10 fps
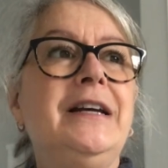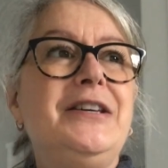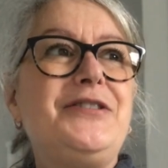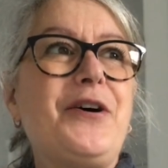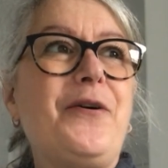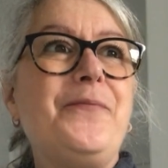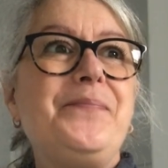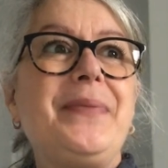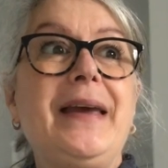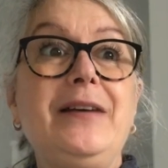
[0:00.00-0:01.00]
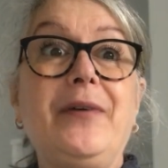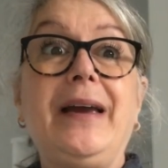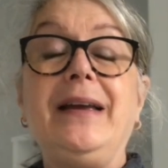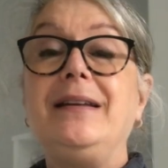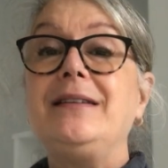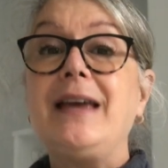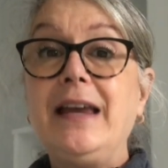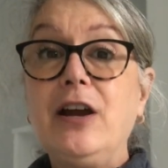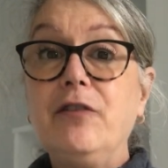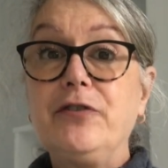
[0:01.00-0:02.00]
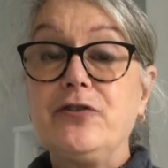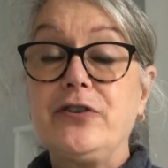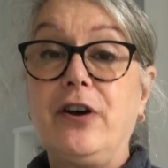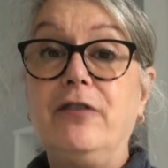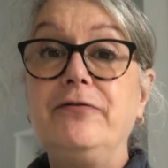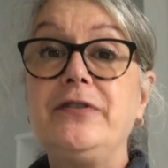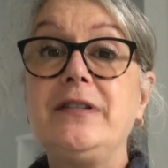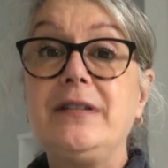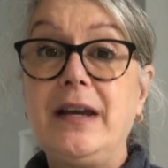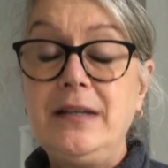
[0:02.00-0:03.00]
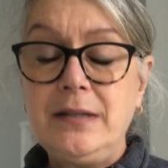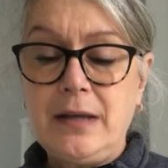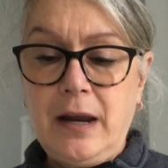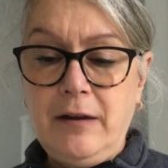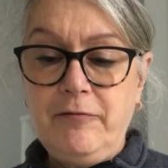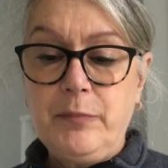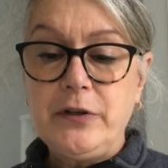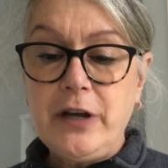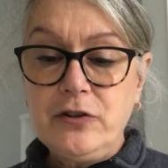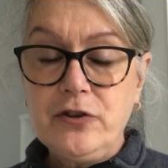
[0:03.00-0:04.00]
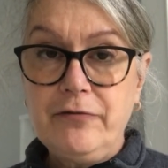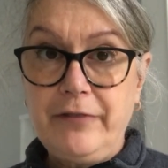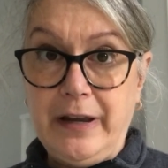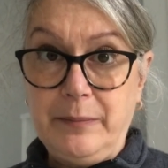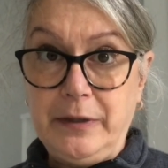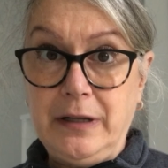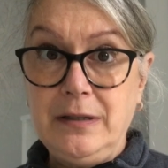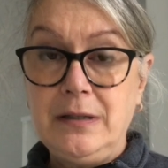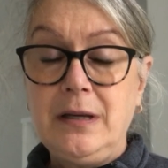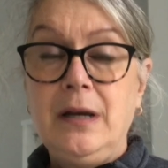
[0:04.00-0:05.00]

So anyway, take care of yourself, stay safe, protect your families,